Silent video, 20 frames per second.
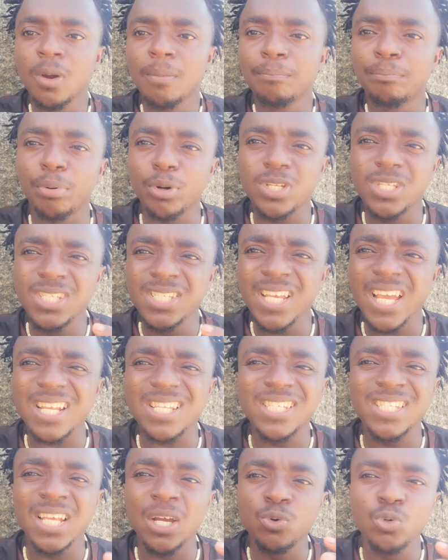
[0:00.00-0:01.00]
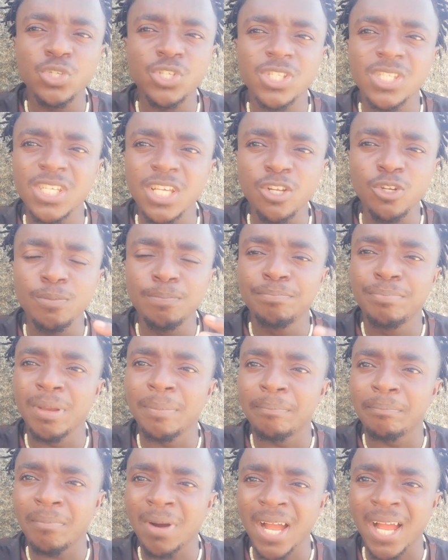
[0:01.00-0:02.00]
but yet they will still be
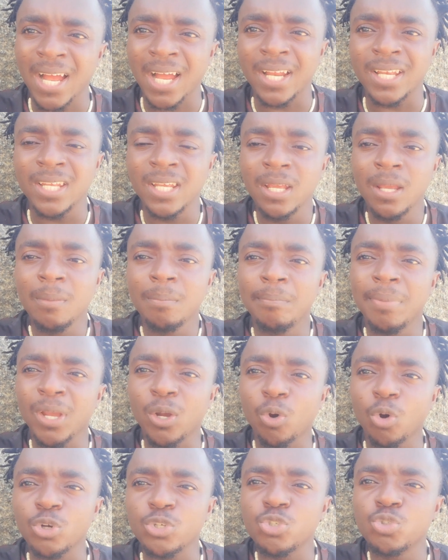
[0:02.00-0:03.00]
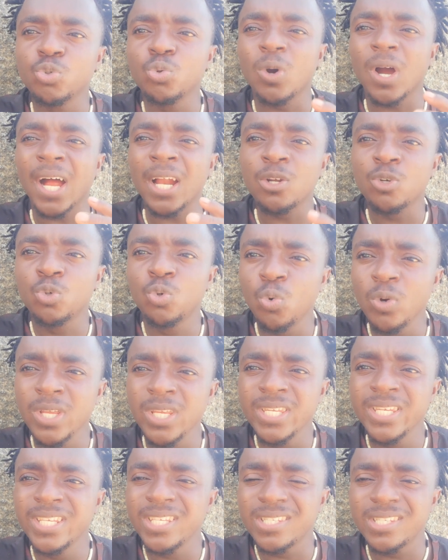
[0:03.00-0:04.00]
mad because you are
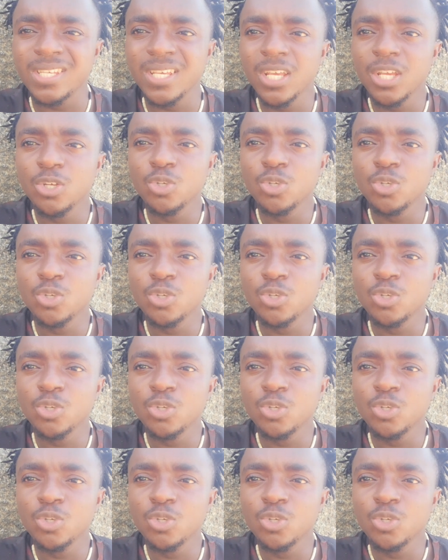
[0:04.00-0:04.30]
doing it.